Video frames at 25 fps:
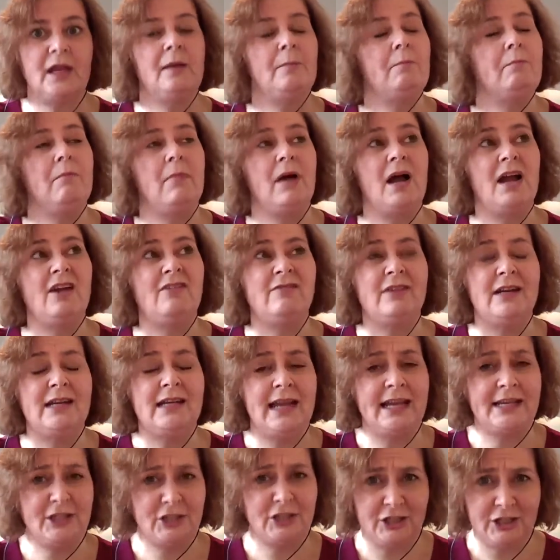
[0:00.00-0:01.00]
My
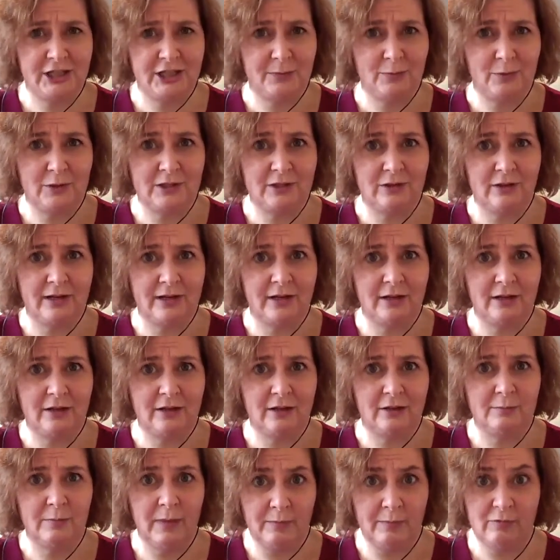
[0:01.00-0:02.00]
relationship was not in a
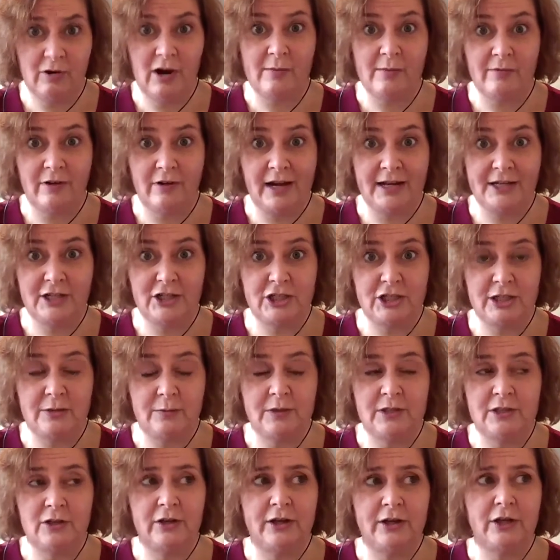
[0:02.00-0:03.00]
good, my primary relationship
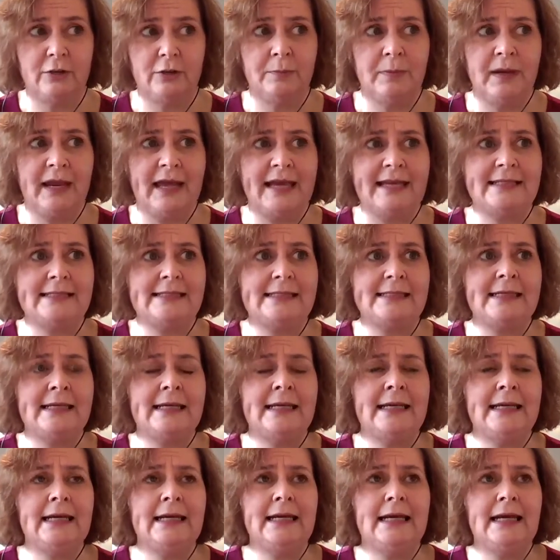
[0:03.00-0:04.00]
was not in a good place.
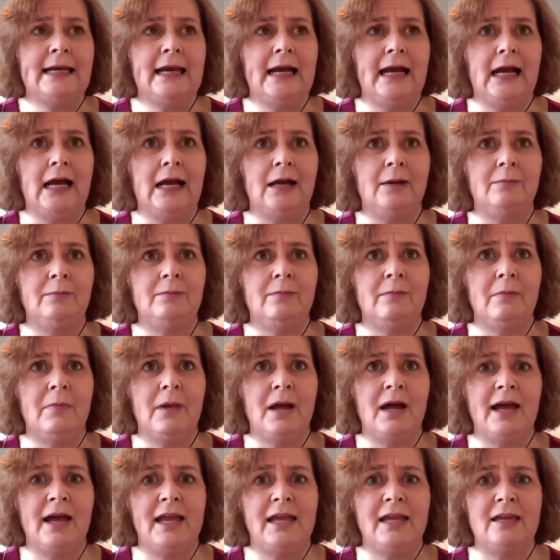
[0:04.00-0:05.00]

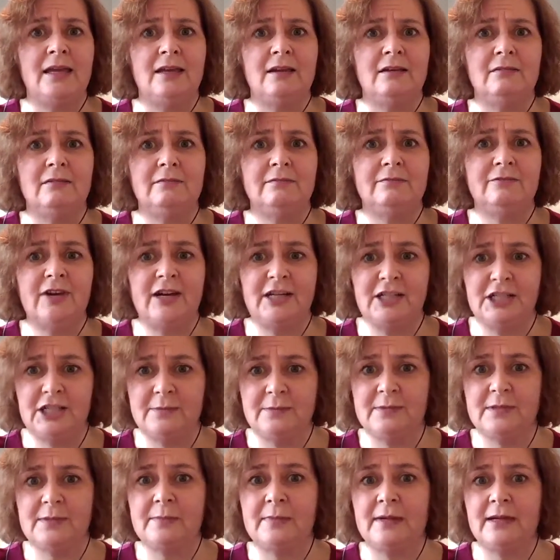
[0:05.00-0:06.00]
My
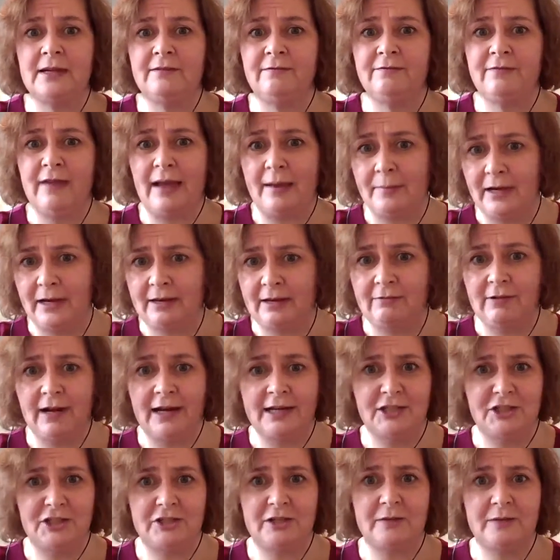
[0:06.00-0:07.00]
friendships and my family
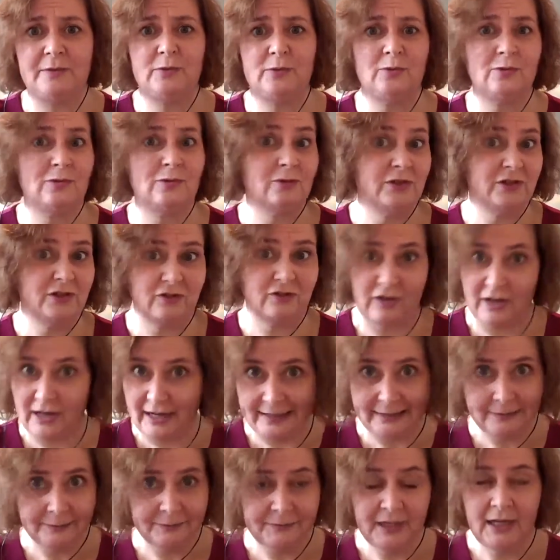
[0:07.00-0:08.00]
relationships were all
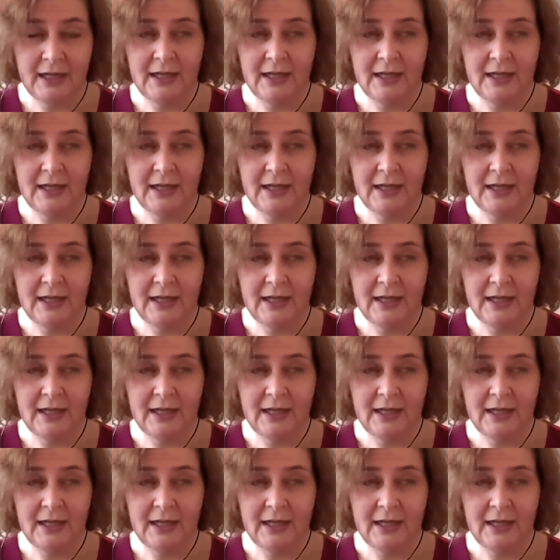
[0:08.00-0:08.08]
struggling.